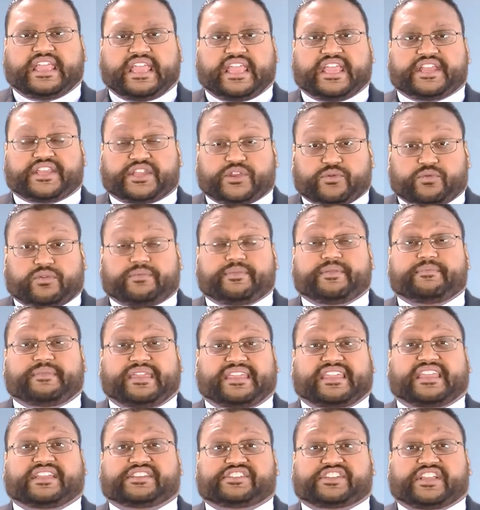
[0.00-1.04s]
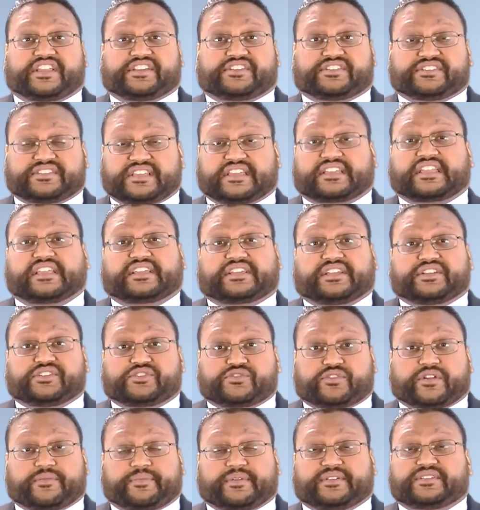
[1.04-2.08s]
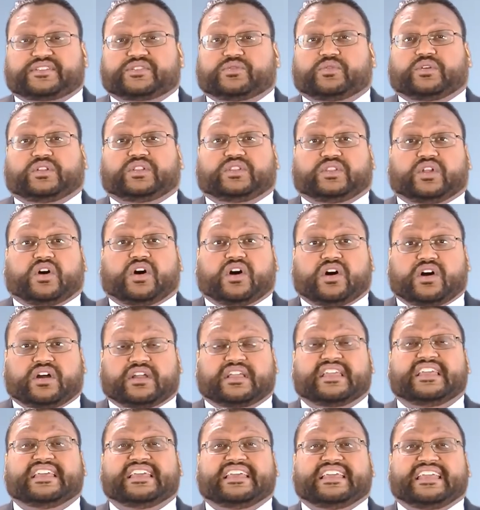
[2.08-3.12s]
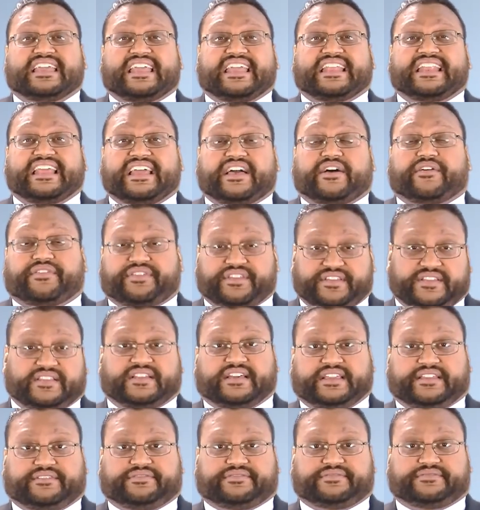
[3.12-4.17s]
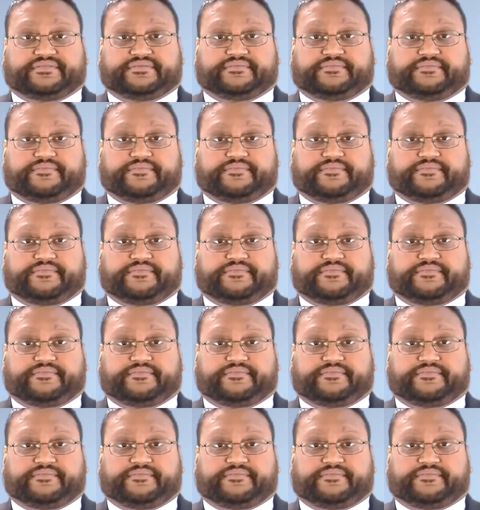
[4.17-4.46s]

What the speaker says: and you will be making changes that can contribute to a long and healthy life.